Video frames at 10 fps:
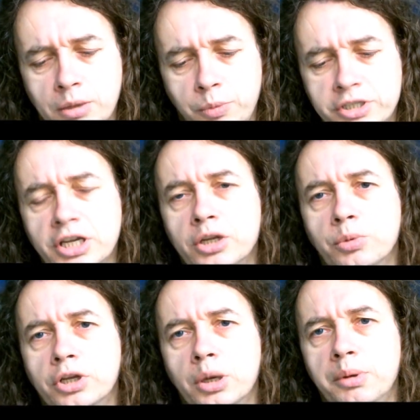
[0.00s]
which I don't
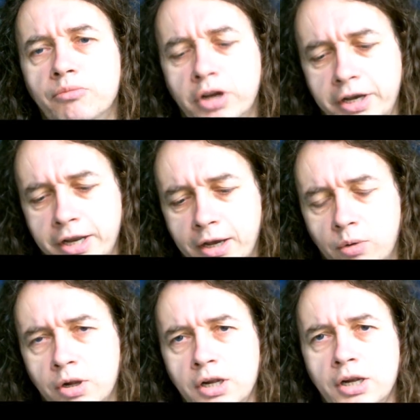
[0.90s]
want to go in right
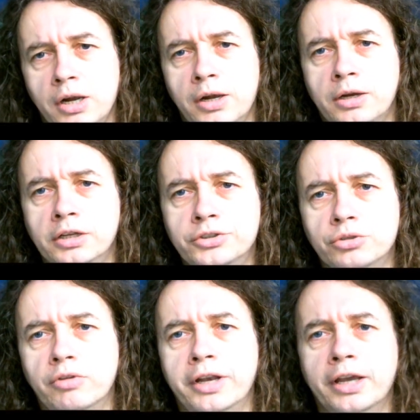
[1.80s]
now
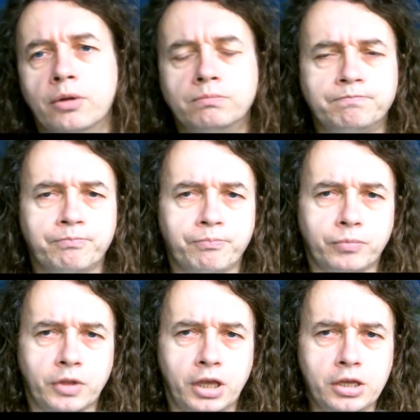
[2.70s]
into right now.
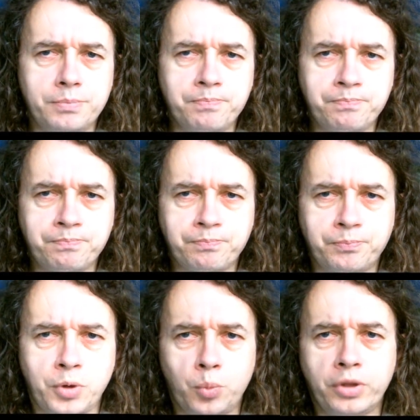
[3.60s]
Um,
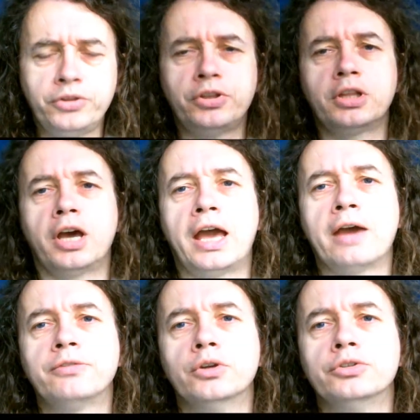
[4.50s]
but one thing that I
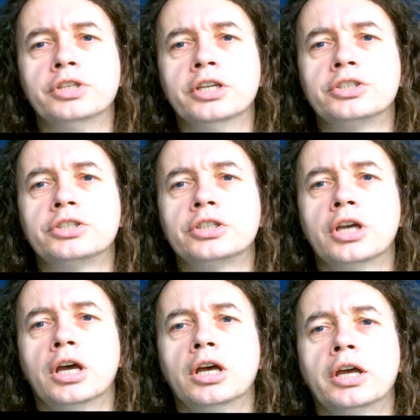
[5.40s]
have noticed
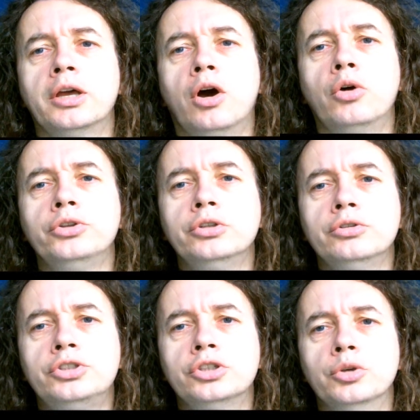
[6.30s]
uh, on
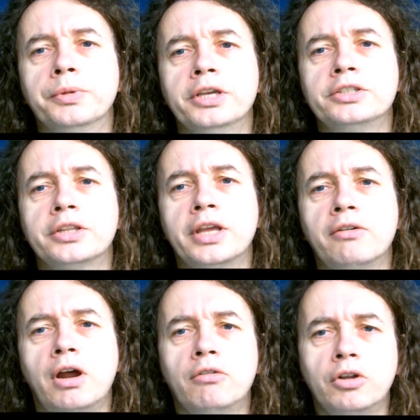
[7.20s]
YouTube is that
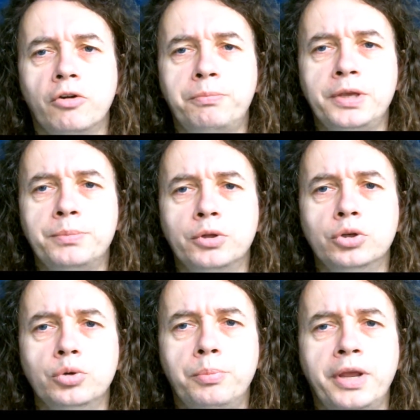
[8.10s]
there are a lot of people
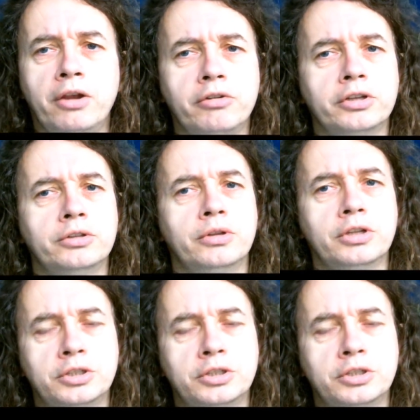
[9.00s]
who appear in